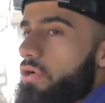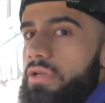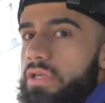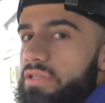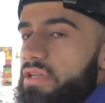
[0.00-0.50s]

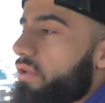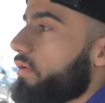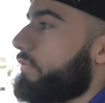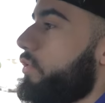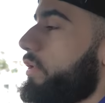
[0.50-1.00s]
journey, I started
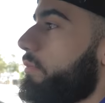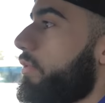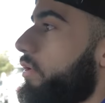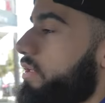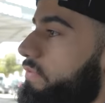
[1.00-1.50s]
off cooking
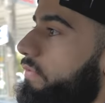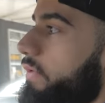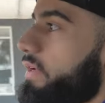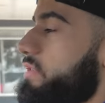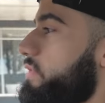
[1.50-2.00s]
burgers for
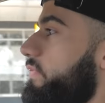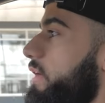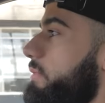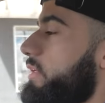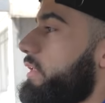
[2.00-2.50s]
friends and
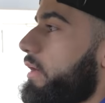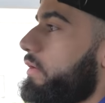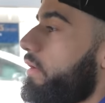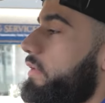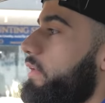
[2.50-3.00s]
family, that
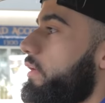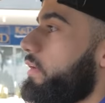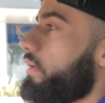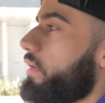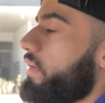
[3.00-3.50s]
kind of
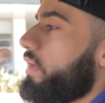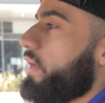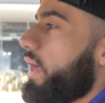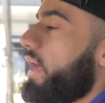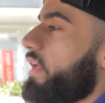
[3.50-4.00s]
thing,
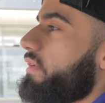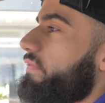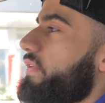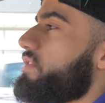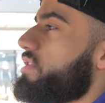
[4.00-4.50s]
and
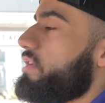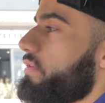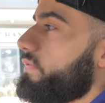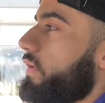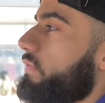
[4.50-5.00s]
eventually
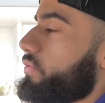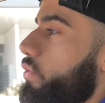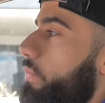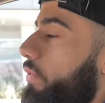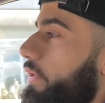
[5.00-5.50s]
evolved
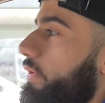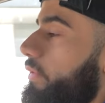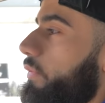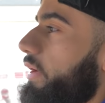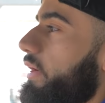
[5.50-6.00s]
to a
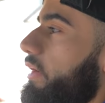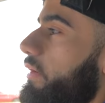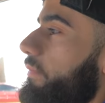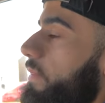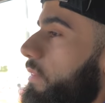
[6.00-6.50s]
point where
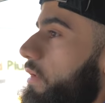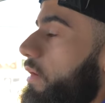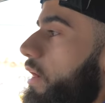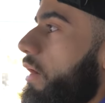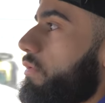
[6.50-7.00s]

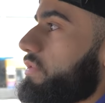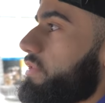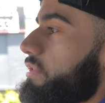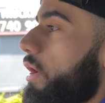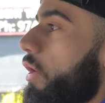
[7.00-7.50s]
I
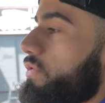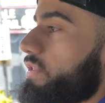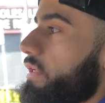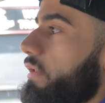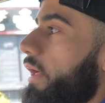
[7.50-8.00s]
was
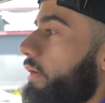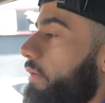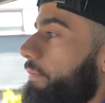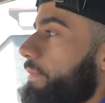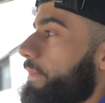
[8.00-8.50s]
hosting like,
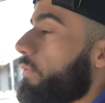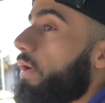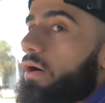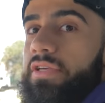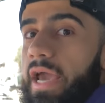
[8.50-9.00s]

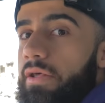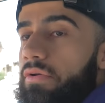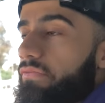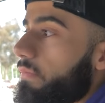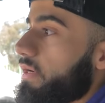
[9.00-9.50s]
where I was
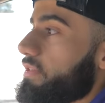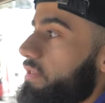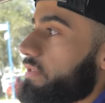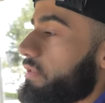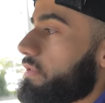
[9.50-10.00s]
catering for my
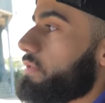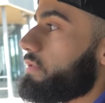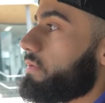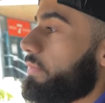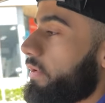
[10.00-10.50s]

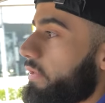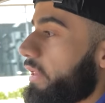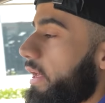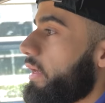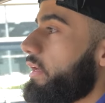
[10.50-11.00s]
sister's
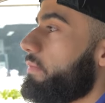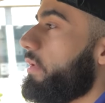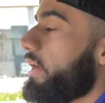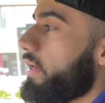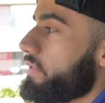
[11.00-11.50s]
birthday,
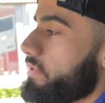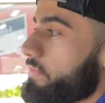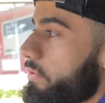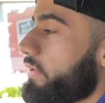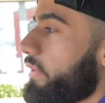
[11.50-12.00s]
my
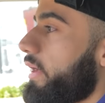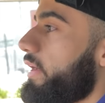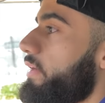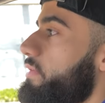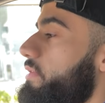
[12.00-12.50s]
cousin's
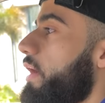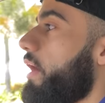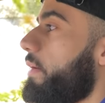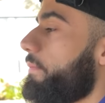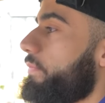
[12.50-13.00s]
birthdays,
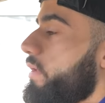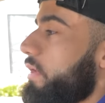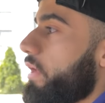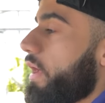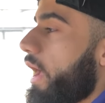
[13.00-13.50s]
um,
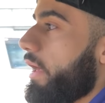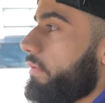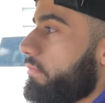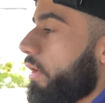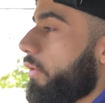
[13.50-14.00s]

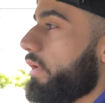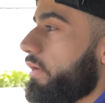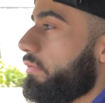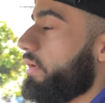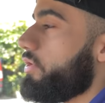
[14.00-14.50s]
and I
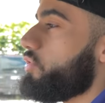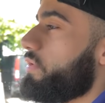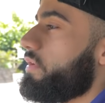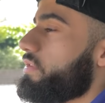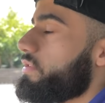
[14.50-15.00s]
really, really
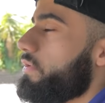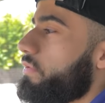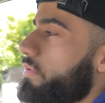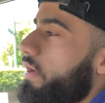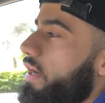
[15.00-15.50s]
enjoyed it. And
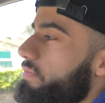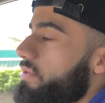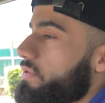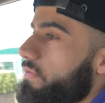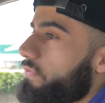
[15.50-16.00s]
so I asked
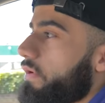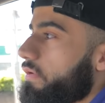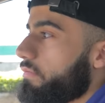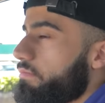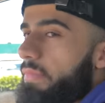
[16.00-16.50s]
myself, why
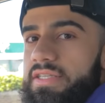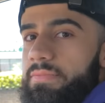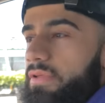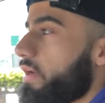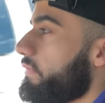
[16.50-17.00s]
not make
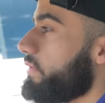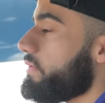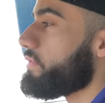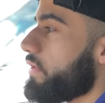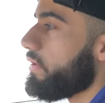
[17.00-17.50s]
something out of
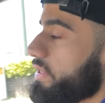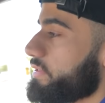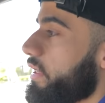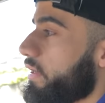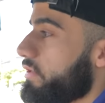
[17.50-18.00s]
it? So I
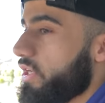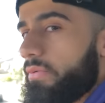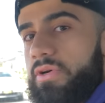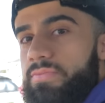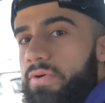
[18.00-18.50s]
started
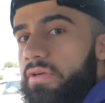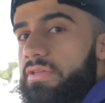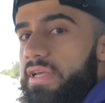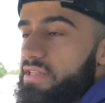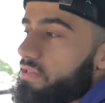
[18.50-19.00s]
Chebbo's
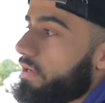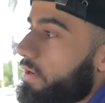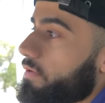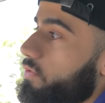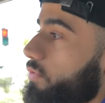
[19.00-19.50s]
Burgers as a side
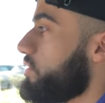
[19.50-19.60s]
hustle